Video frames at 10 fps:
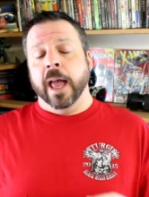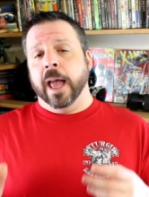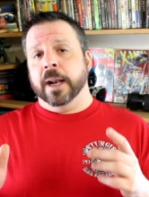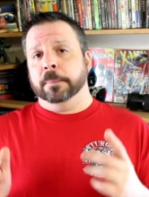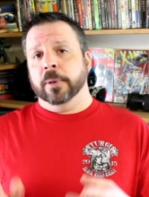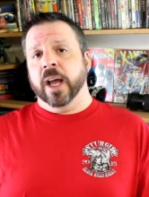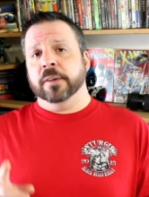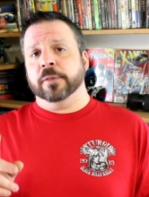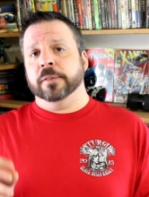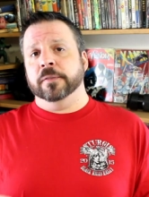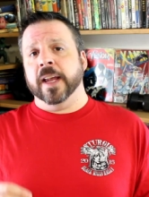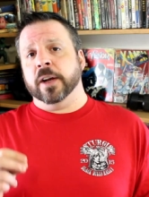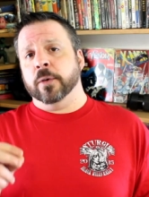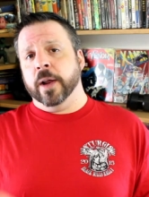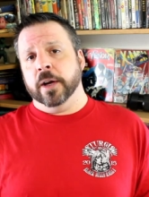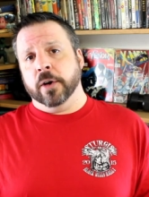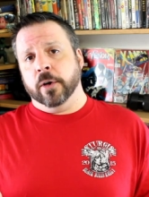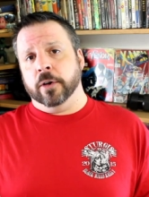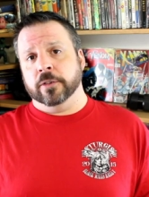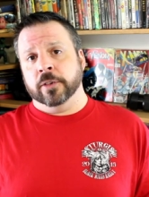and applied for fake credit
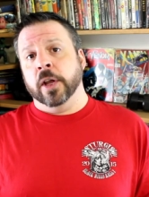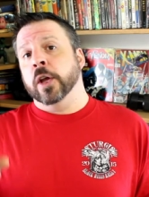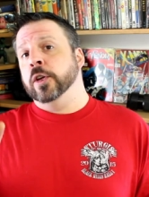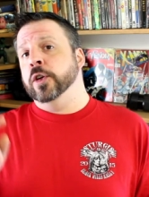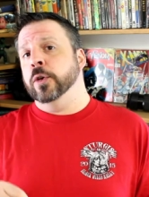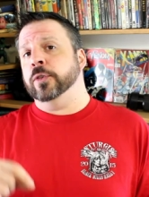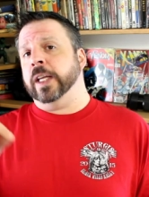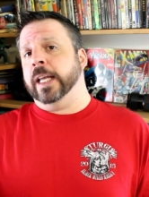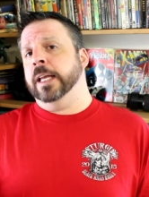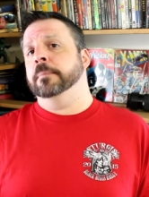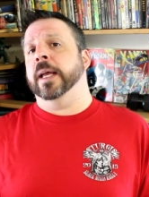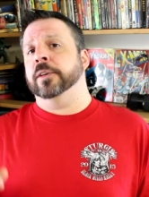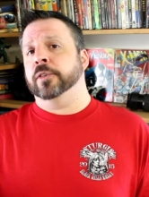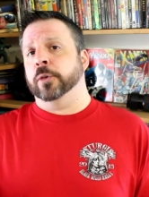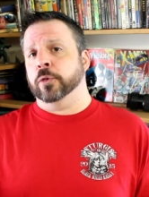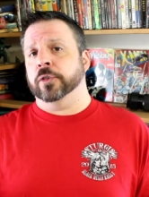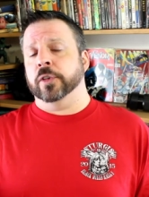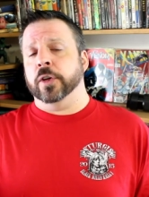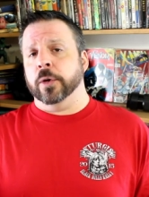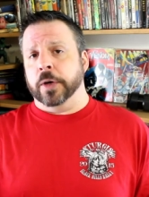cards using inmates' social
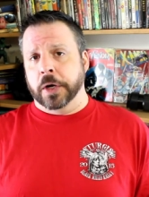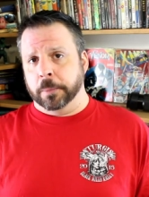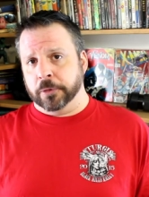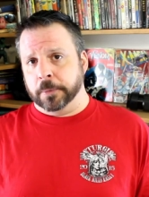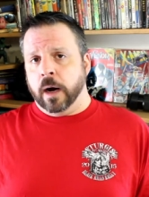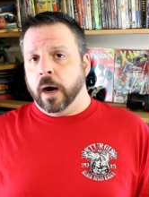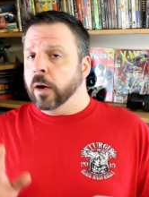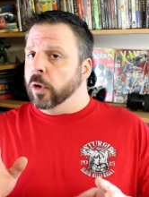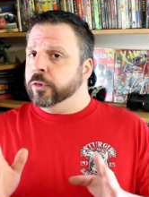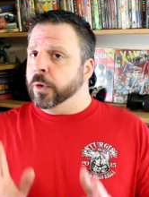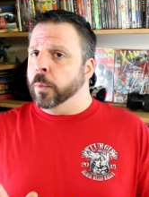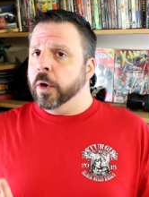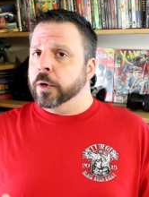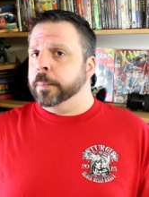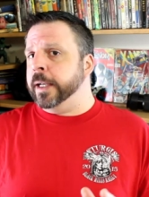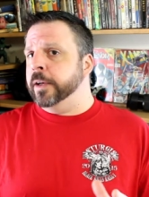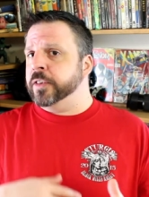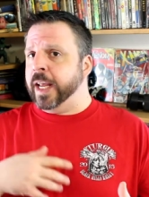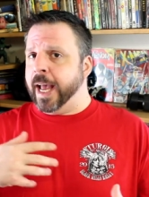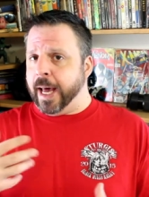security numbers. I also wonder, because
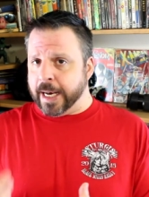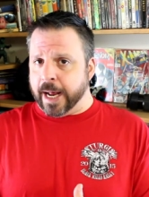they had